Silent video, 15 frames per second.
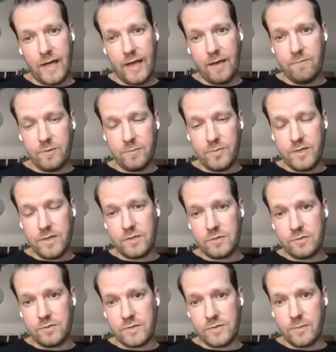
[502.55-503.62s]
MVP
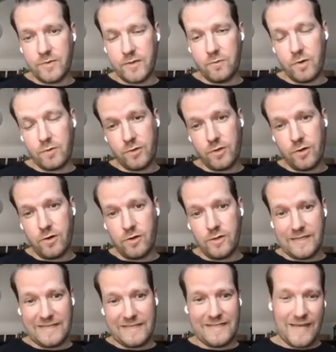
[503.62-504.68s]
to something what we call
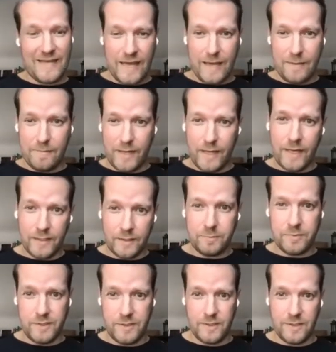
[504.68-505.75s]
the
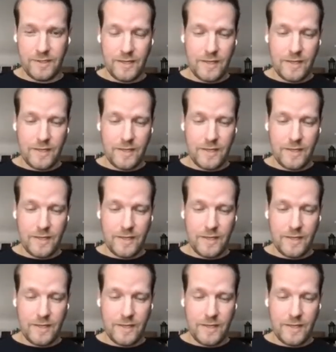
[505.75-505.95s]
MLP,